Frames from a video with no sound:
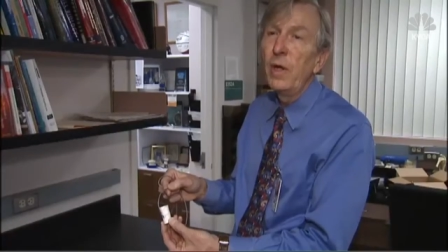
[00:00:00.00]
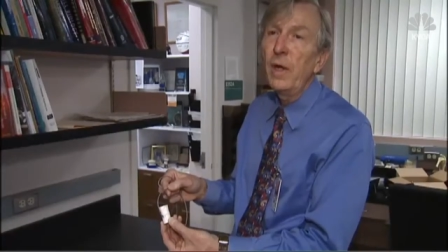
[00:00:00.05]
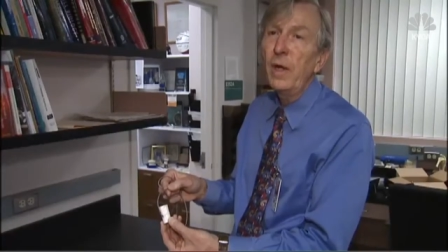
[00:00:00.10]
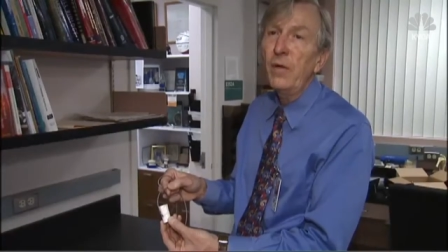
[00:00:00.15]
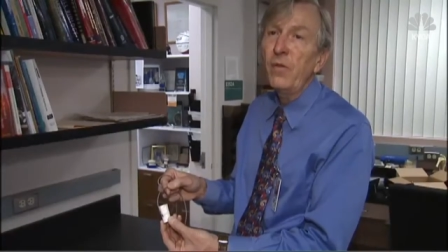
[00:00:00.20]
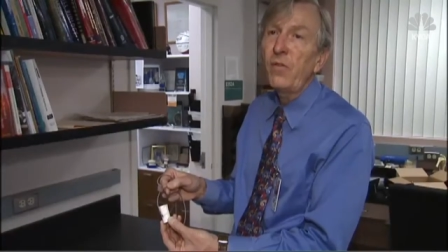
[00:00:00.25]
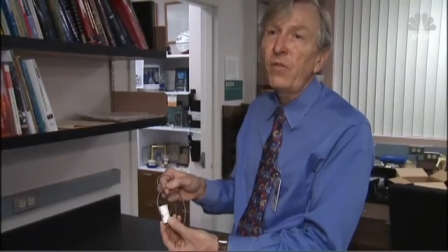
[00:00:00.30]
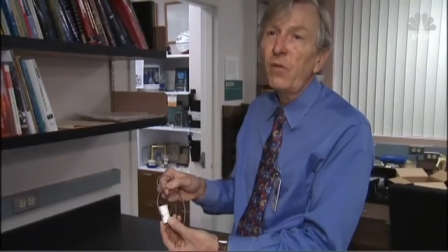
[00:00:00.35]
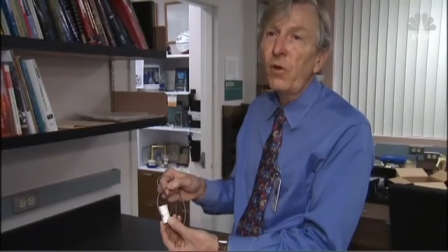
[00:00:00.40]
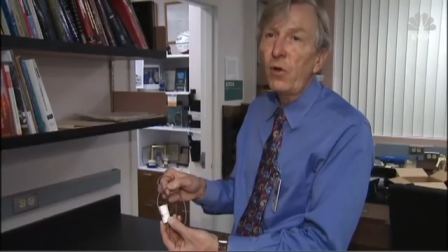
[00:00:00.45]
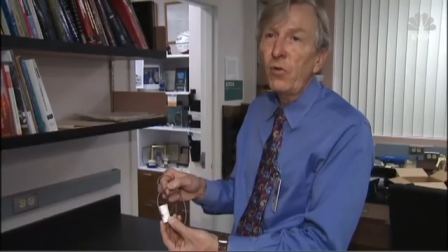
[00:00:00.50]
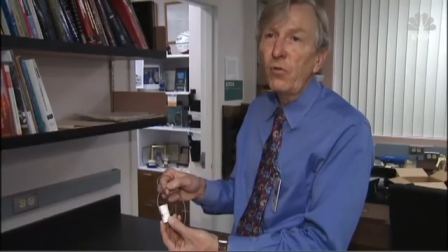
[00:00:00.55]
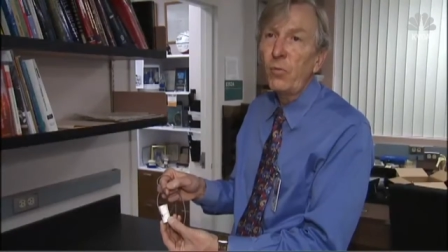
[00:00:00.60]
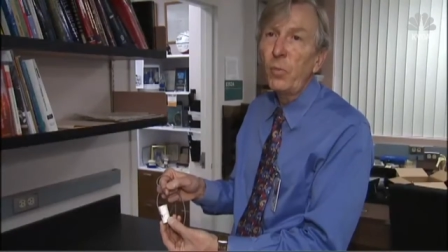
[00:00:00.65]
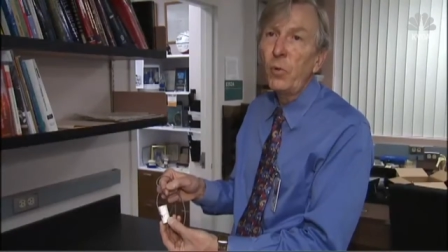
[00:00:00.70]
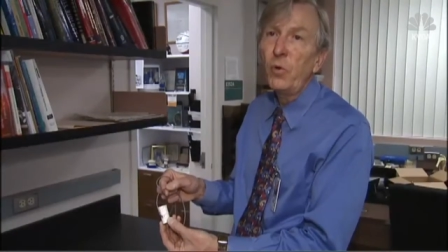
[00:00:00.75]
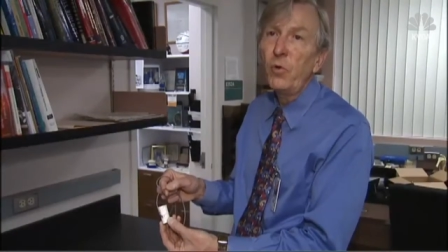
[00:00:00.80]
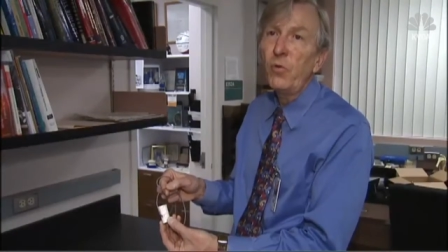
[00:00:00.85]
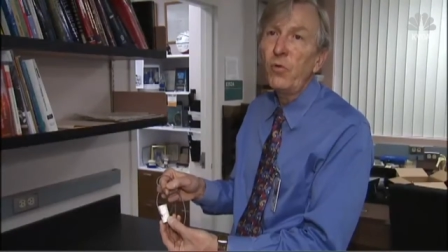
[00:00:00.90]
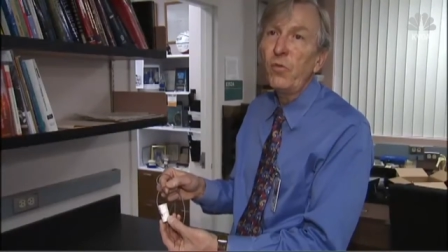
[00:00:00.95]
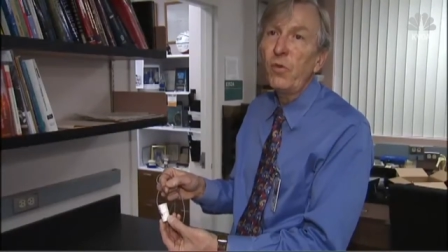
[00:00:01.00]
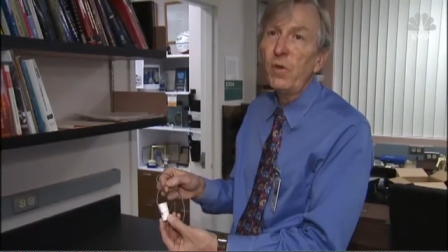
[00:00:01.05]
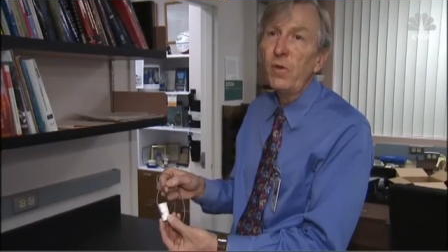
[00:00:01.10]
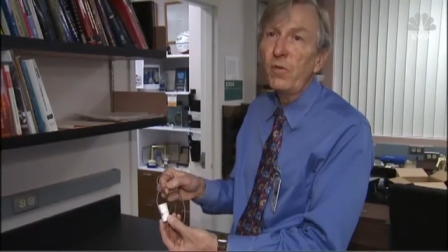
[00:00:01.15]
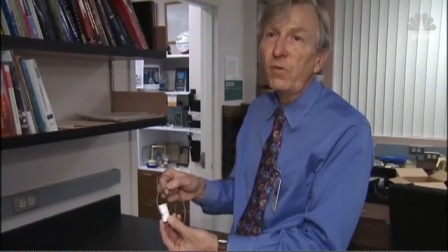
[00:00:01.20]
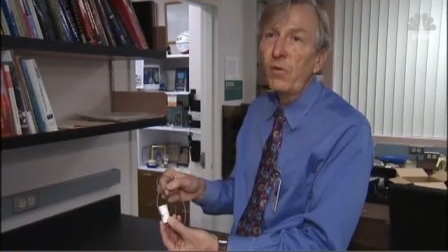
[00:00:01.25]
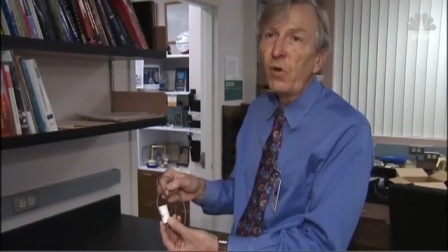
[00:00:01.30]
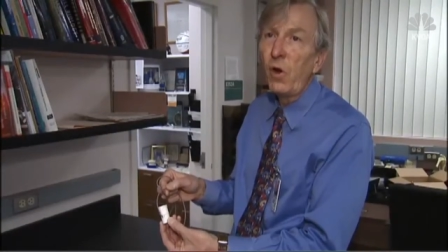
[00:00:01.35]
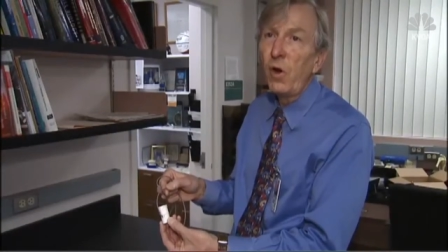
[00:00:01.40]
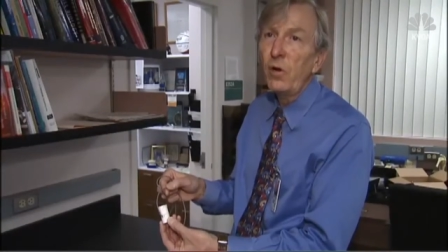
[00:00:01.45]
and starts producing
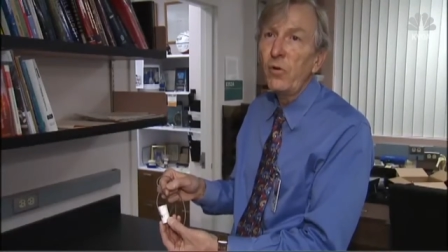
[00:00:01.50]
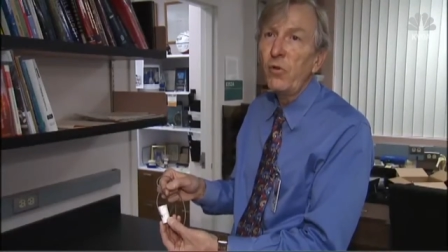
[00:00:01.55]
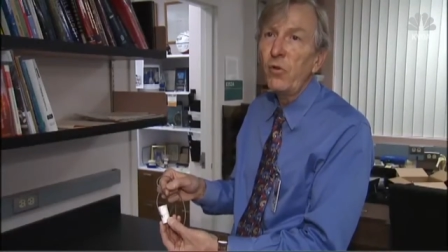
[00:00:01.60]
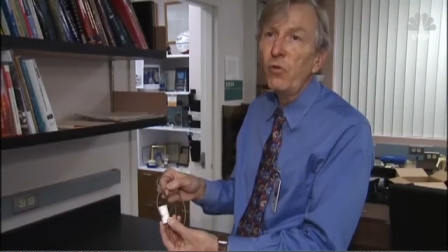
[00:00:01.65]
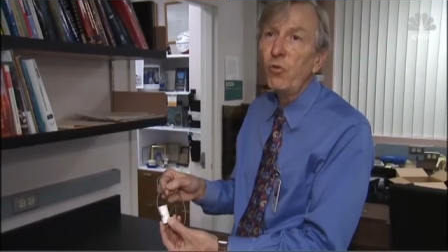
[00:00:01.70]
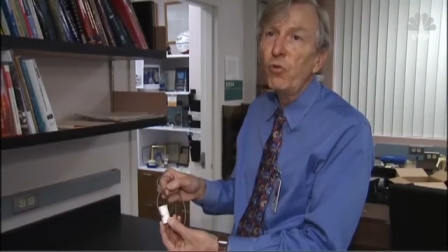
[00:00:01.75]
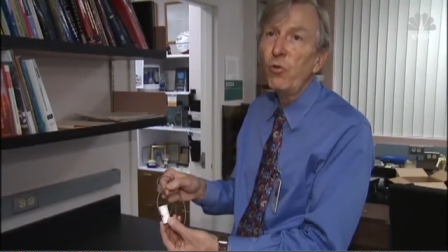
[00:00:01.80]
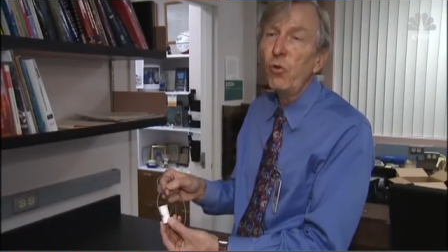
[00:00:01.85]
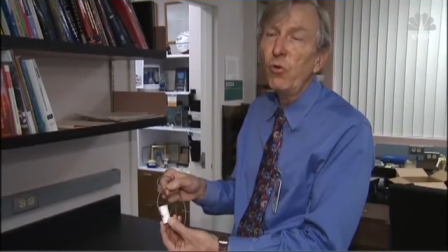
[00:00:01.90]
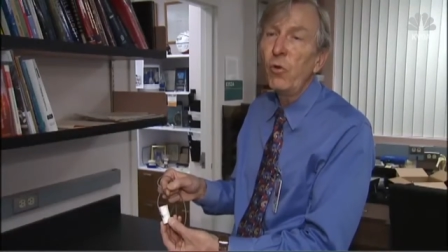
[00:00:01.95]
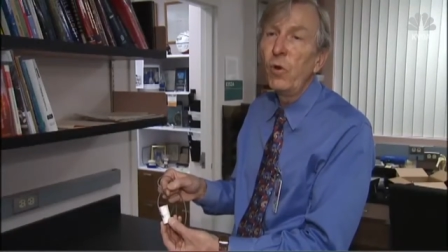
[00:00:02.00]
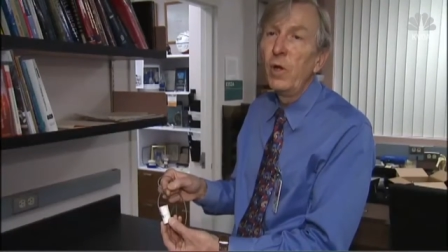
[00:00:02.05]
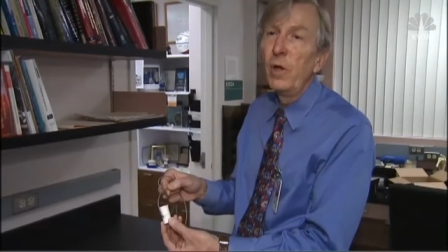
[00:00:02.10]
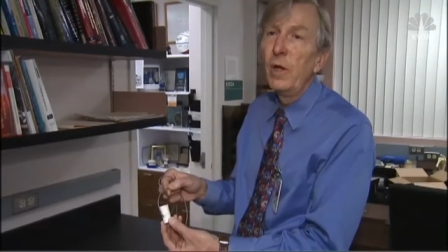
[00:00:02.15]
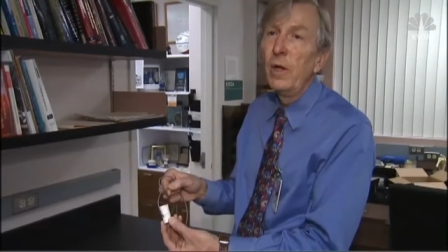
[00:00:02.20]
scar tissue.